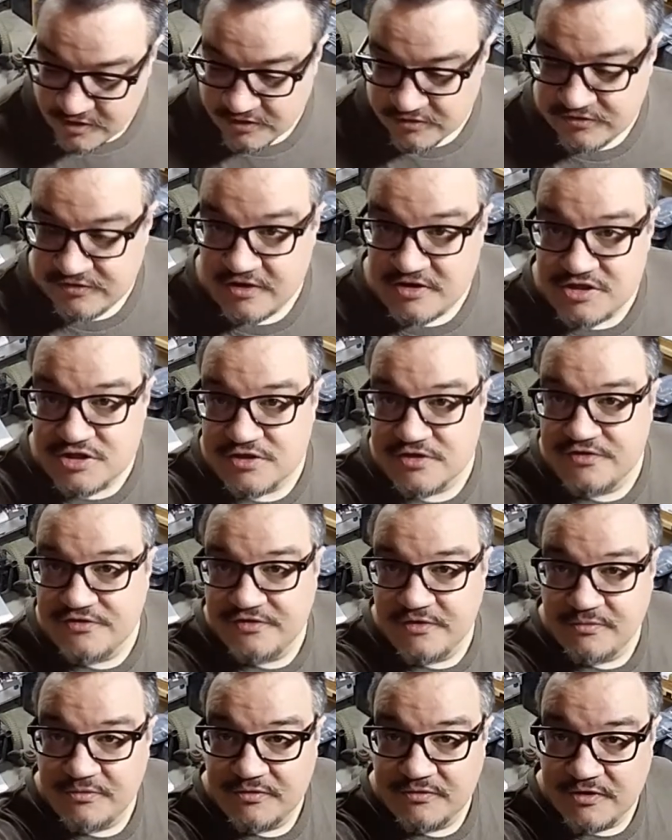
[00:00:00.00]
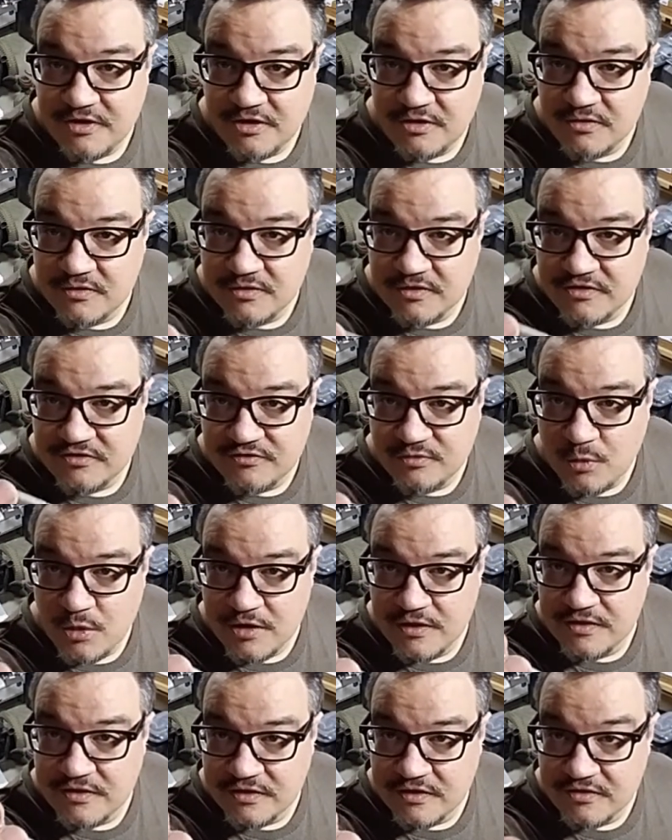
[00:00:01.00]
essentially something you know, it's one
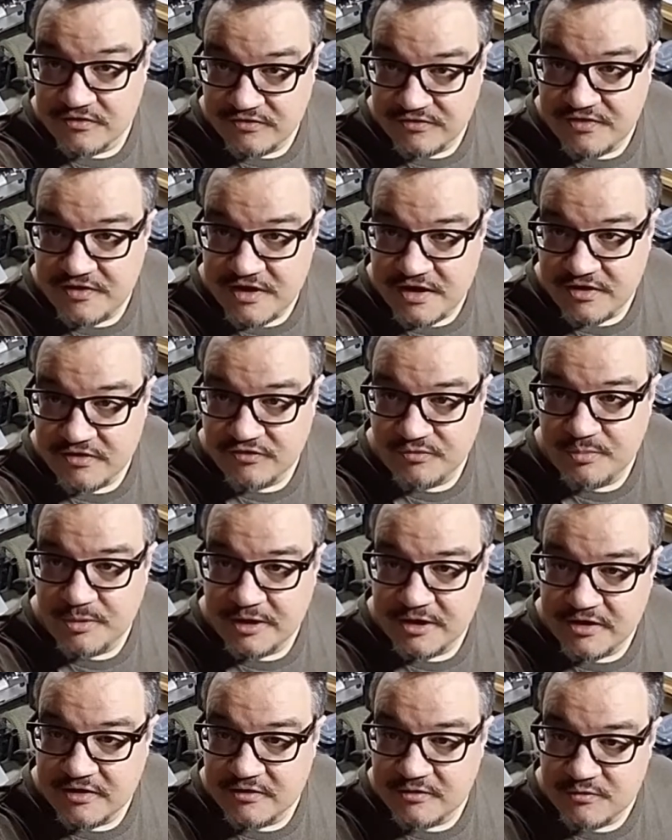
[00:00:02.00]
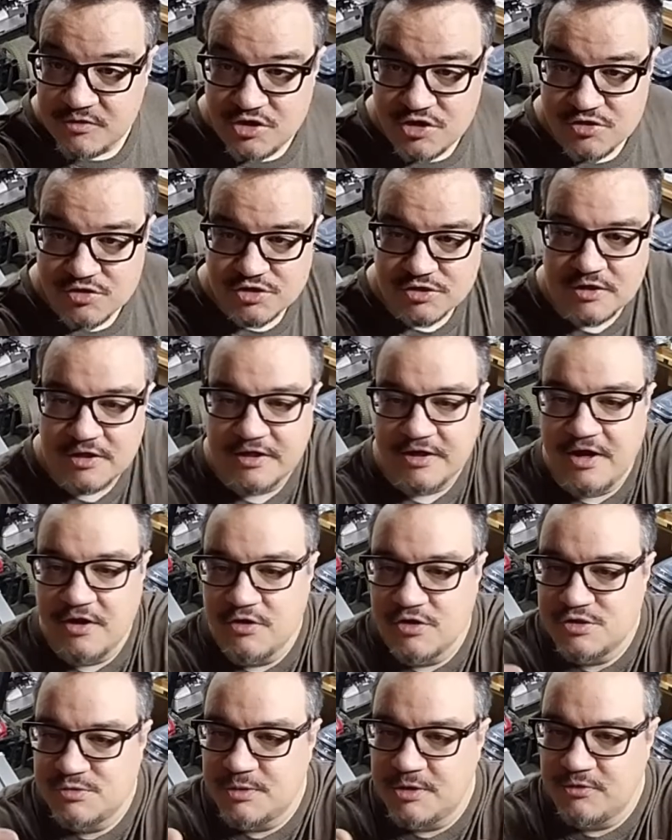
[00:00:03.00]
of the, it's these, but usually a
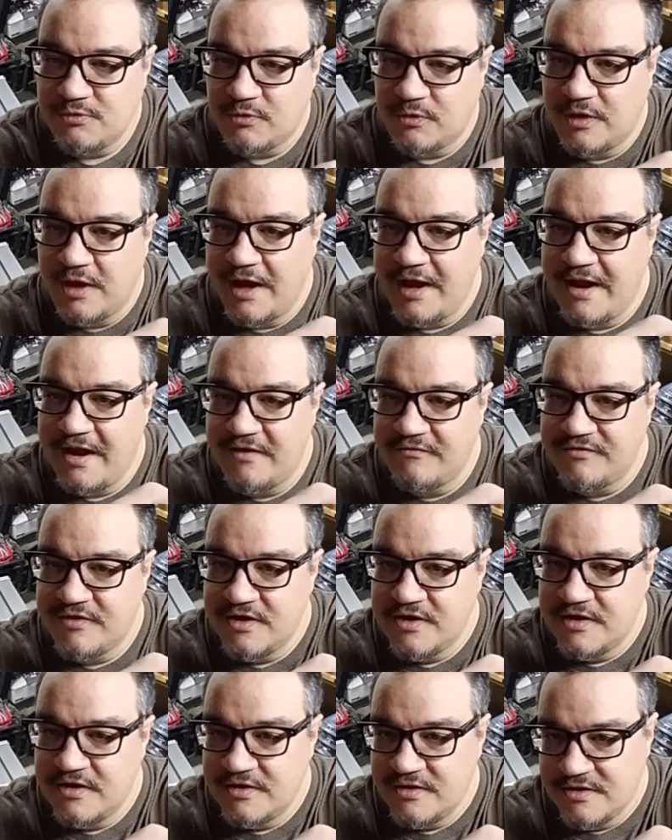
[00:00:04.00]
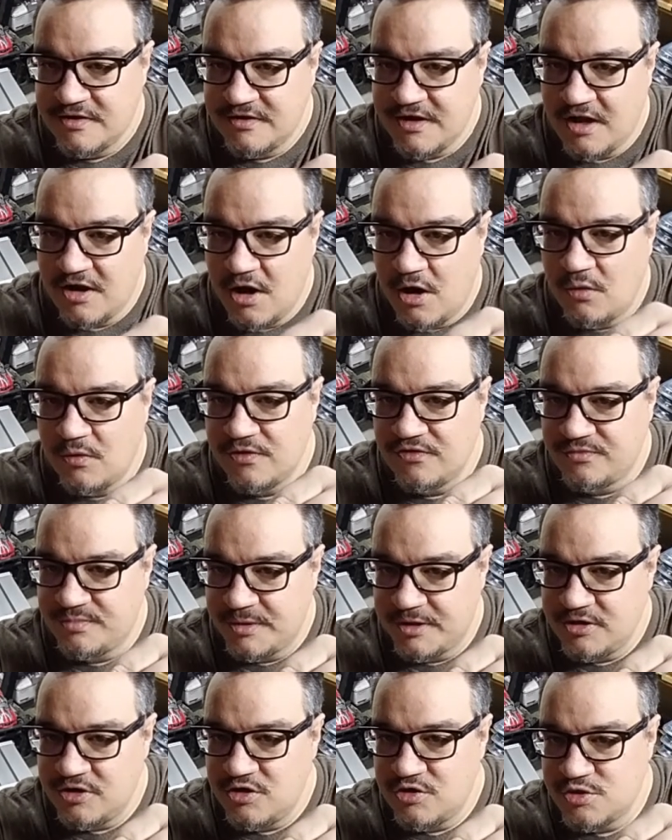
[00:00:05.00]
carriage bolt will have, not always,
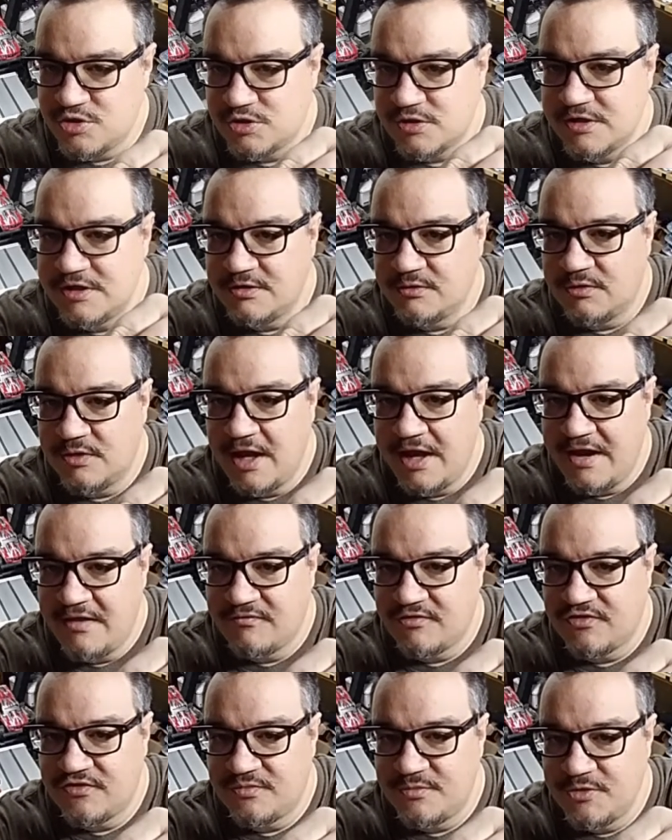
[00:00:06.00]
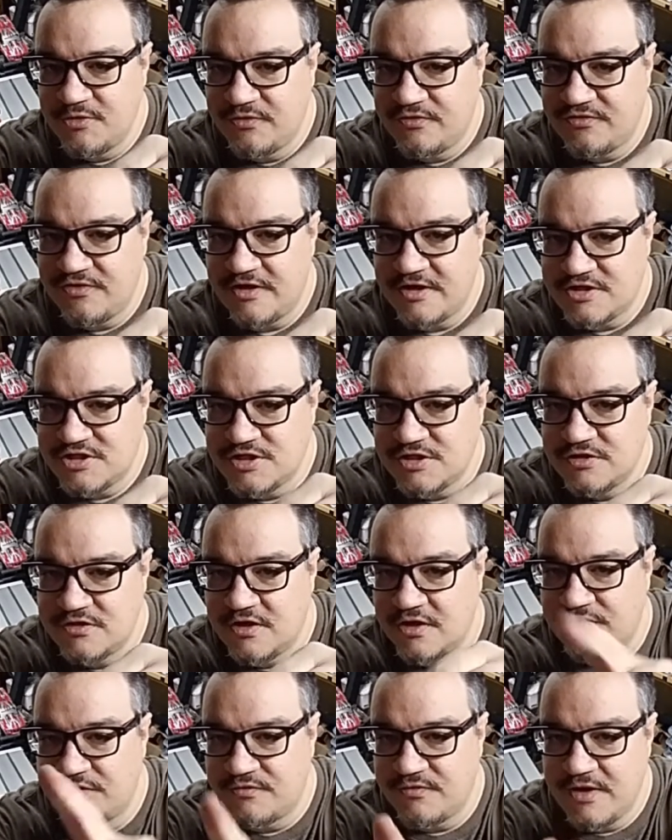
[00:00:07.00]
but usually it will have a smooth section,
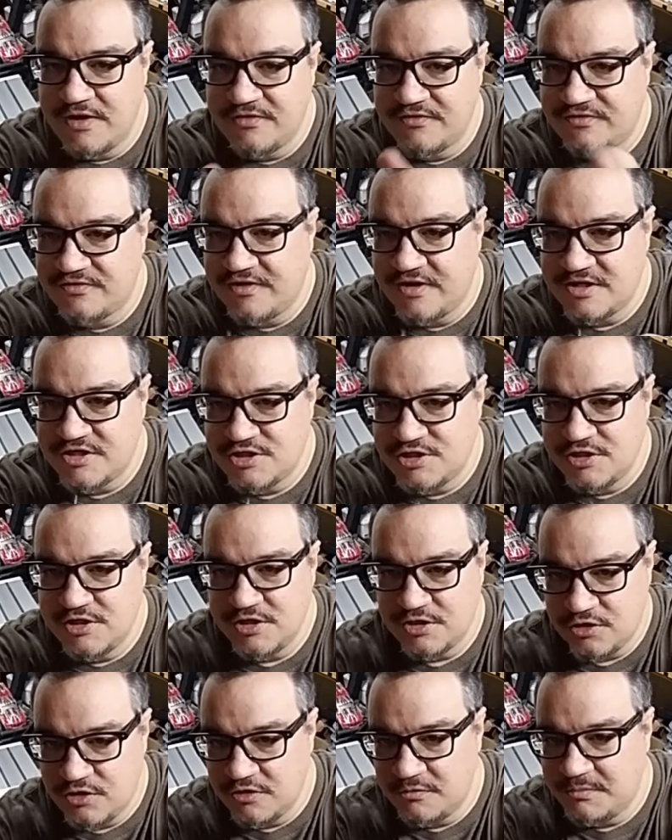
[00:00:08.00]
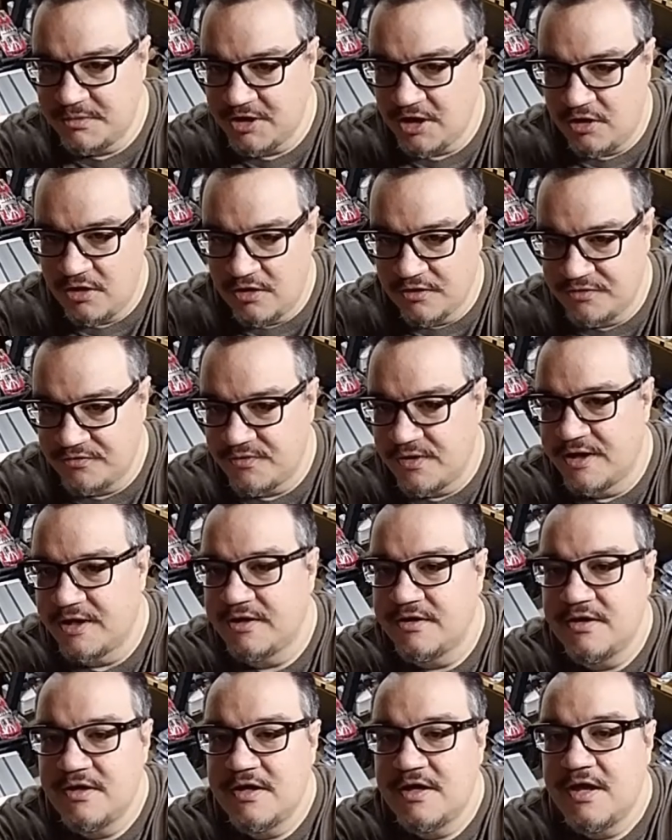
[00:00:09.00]
a threaded section, it could be all
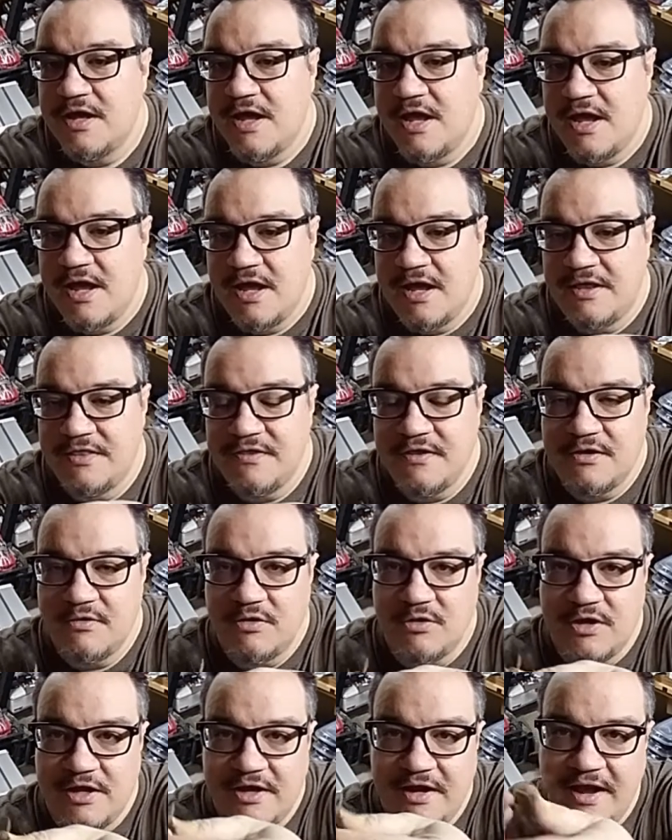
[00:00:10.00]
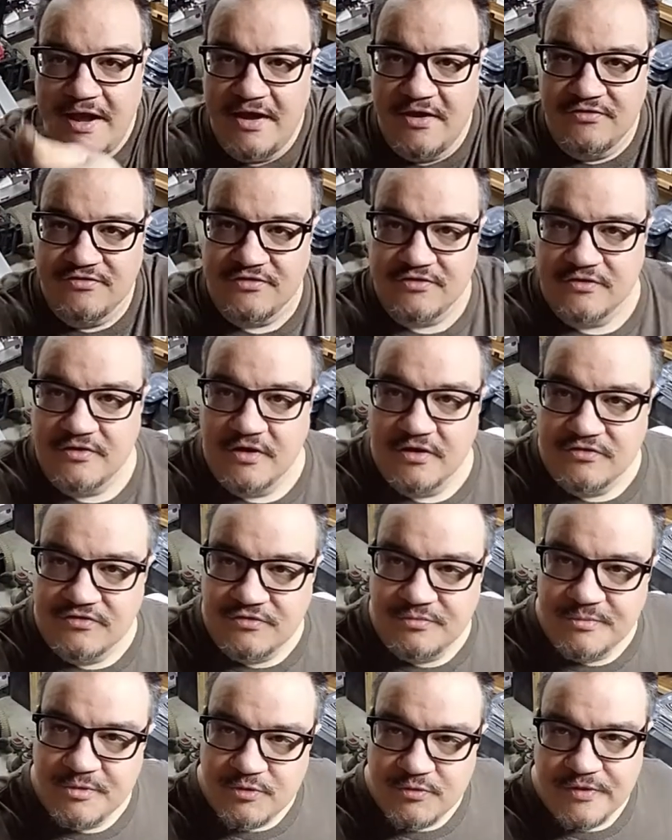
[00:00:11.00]
threaded, and then it has a
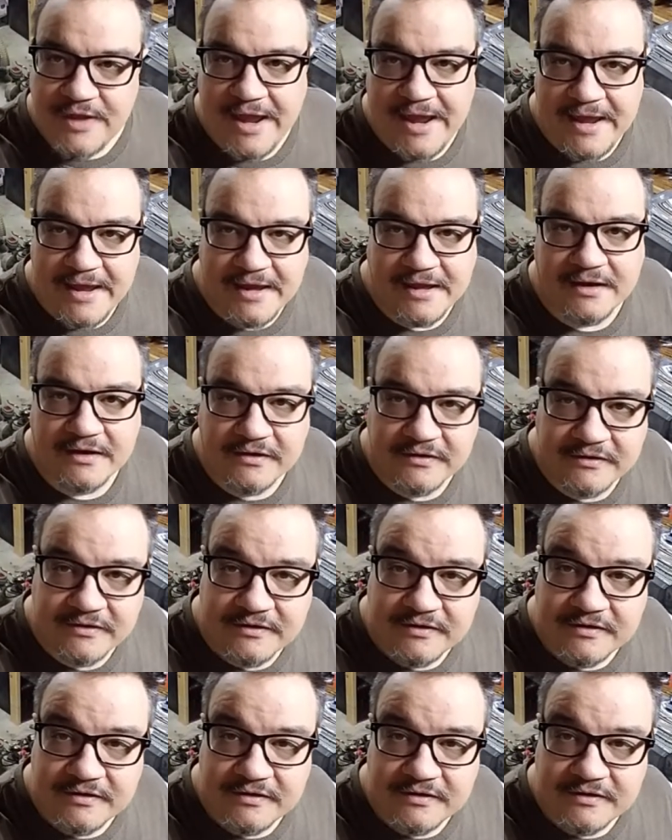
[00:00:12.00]
smooth head.